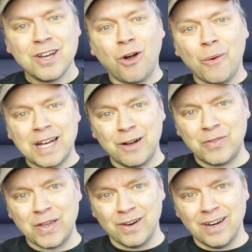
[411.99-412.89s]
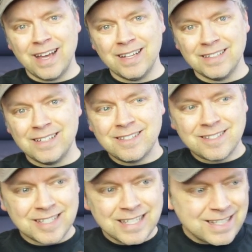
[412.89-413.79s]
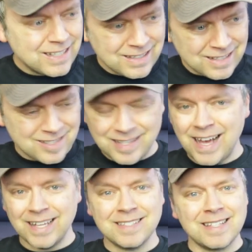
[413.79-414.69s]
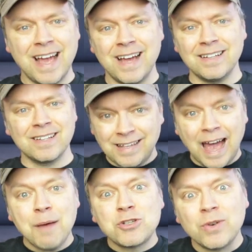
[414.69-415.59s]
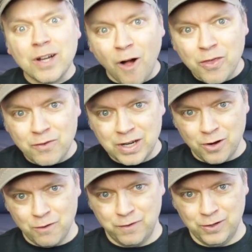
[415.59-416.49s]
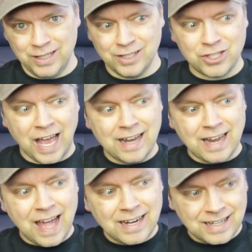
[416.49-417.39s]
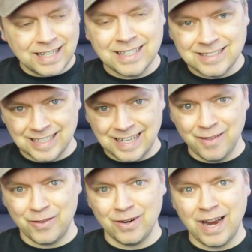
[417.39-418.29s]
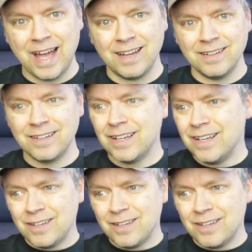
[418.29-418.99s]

going out there and seeing the sites and capturing all the video footage and editing it together and